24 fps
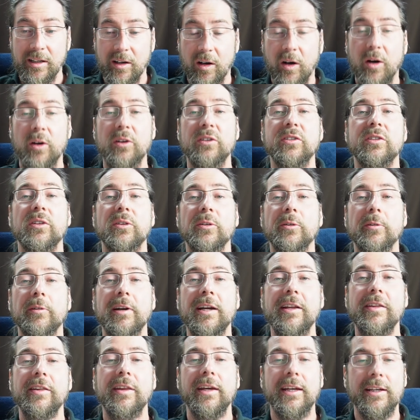also
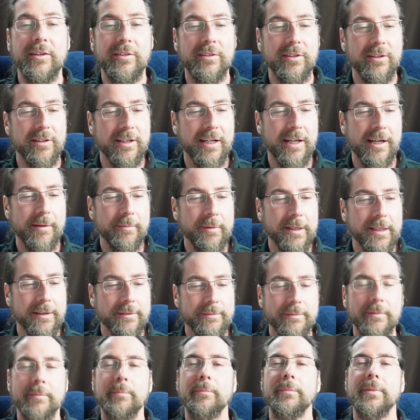great things are coming,
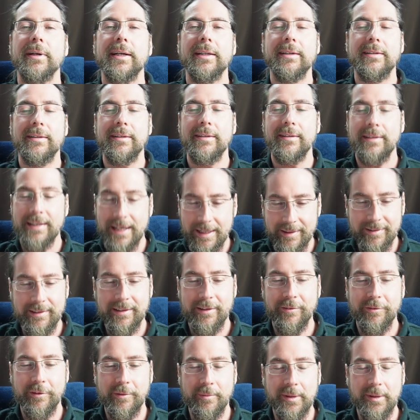but that's
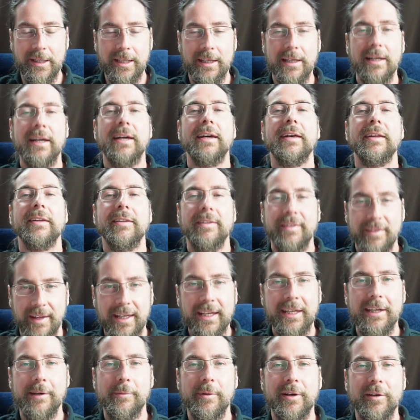it for me.
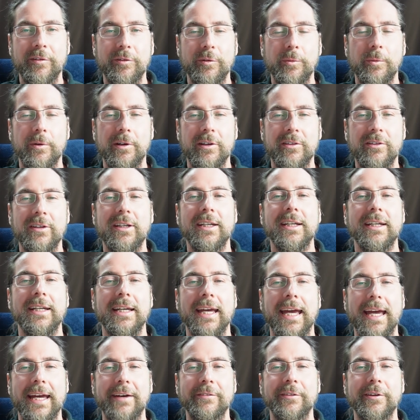Thank you much for watching.
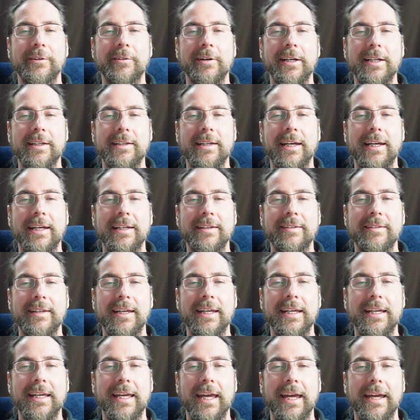Have a great day and
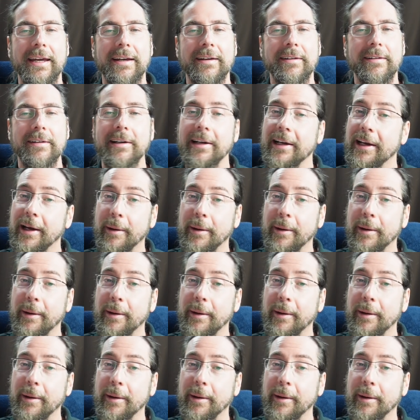take care.